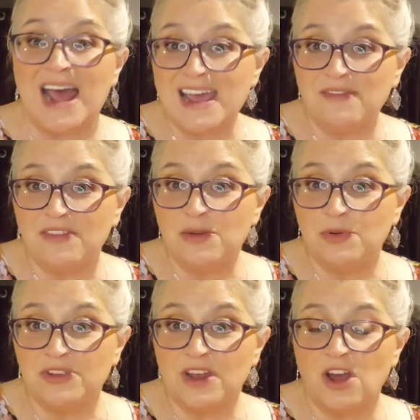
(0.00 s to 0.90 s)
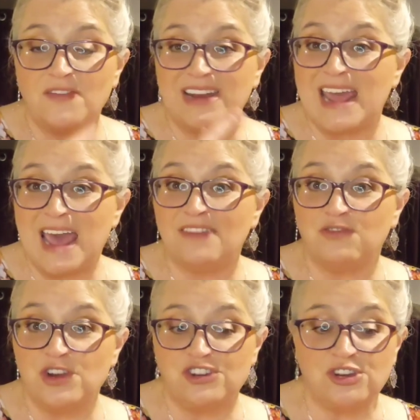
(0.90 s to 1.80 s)
I got 50% off and I
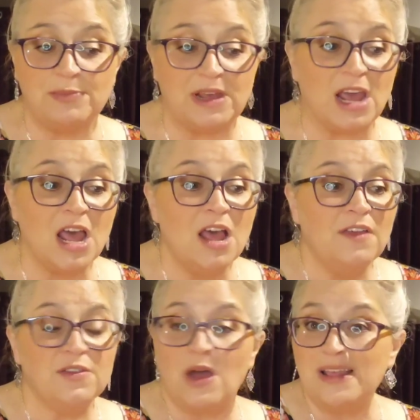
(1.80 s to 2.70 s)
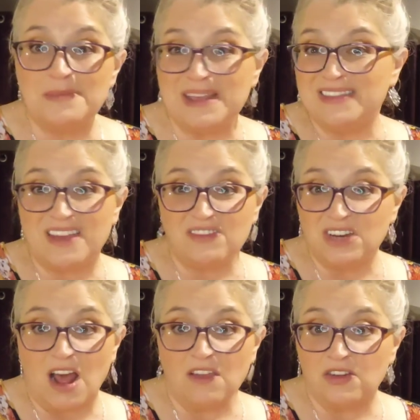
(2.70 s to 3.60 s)
had free shipping. So I only paid
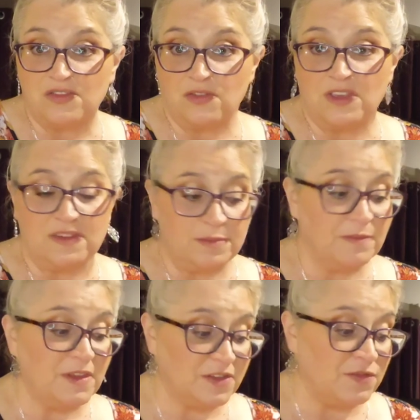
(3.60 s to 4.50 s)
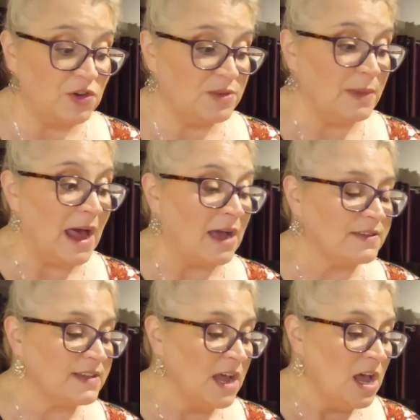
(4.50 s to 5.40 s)
$7 for this, this first
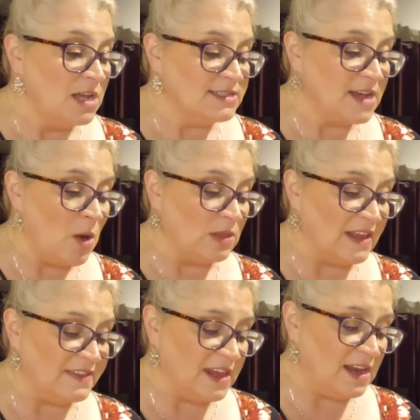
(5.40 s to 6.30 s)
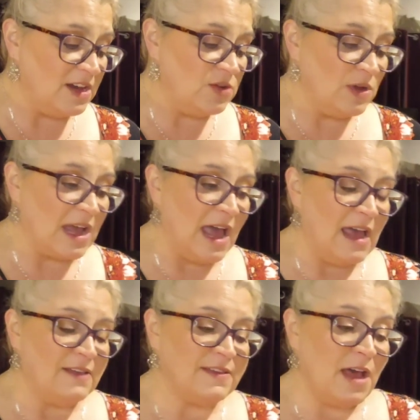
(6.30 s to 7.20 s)
box. So let's get into it,
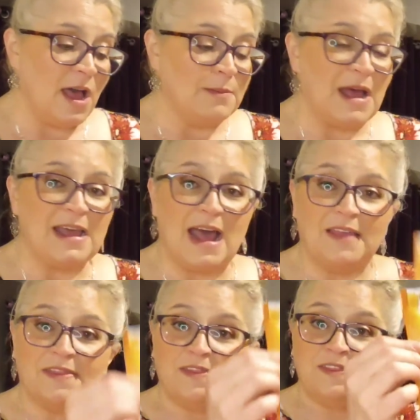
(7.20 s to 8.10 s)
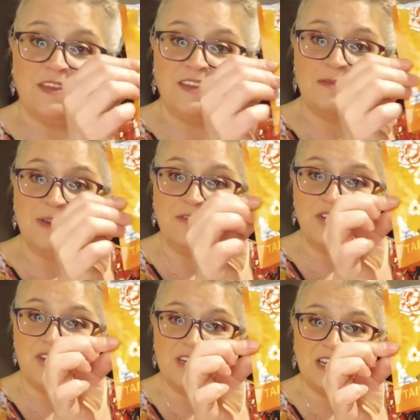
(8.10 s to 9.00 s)
guys. Um, I got, this is my
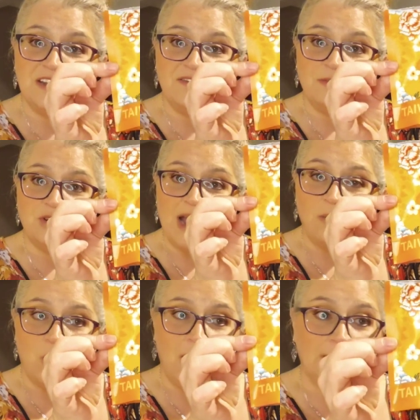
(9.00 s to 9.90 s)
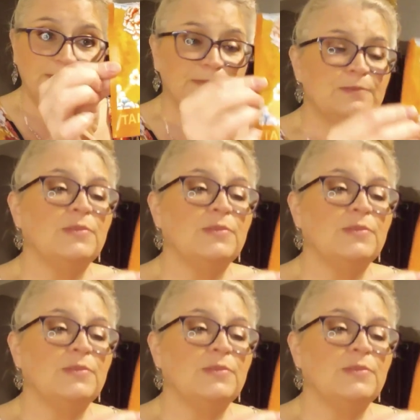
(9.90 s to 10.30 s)
first tea from Taiwan.